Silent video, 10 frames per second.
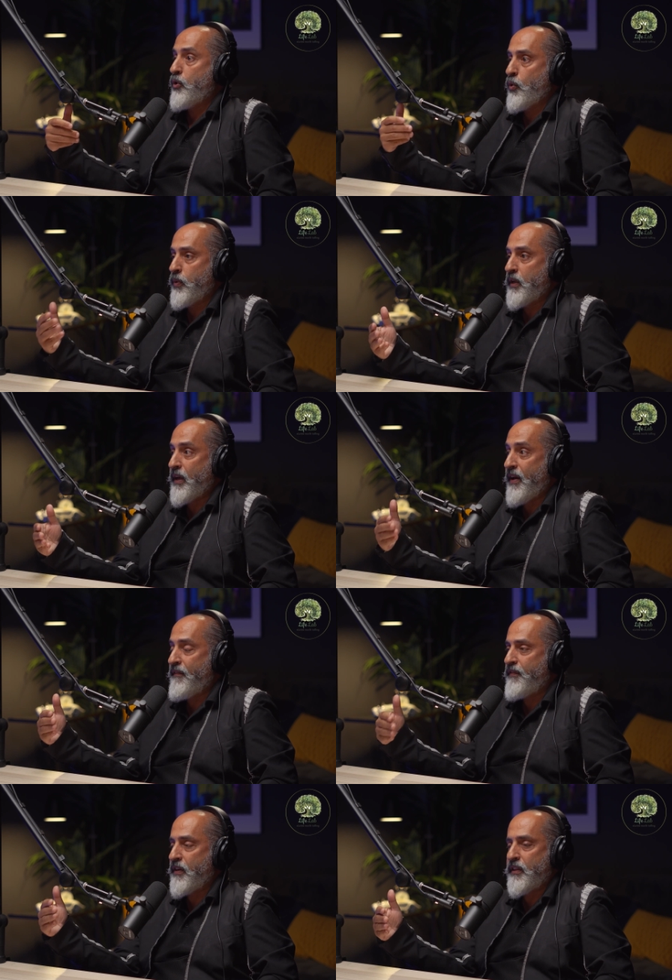knowing
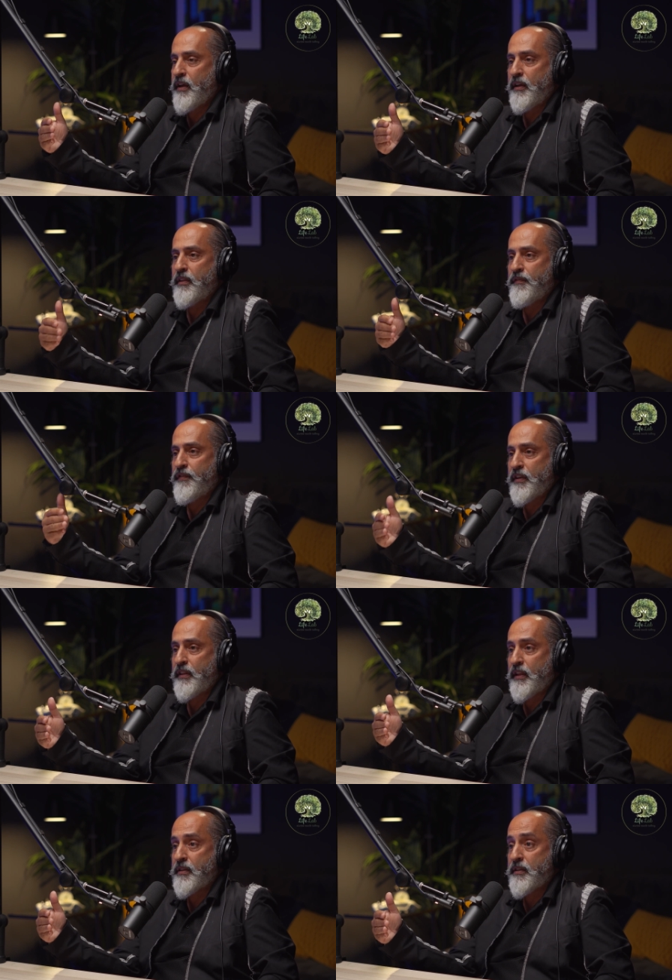every day
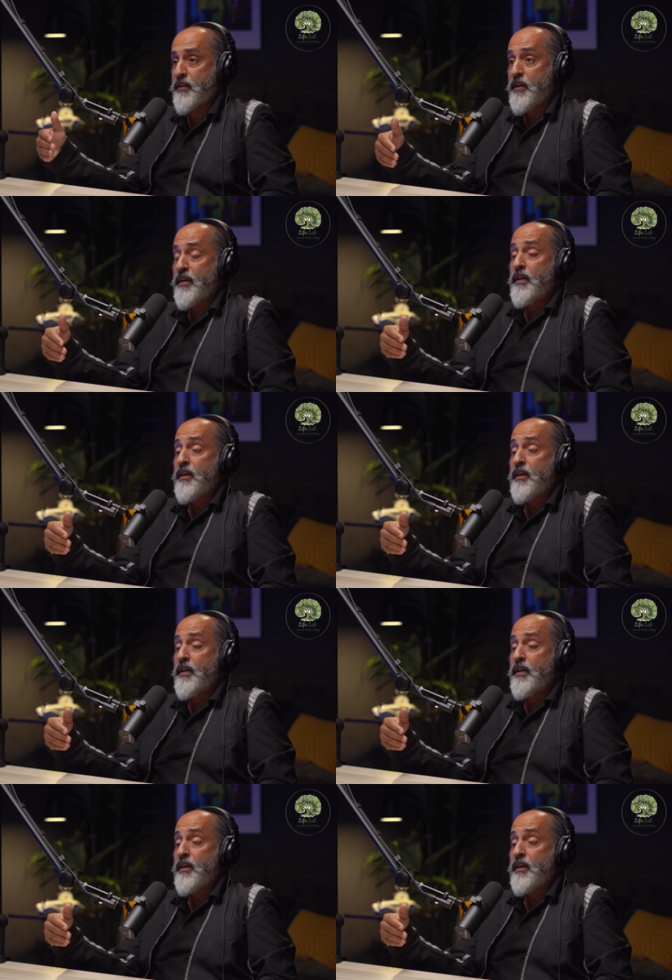different lesson.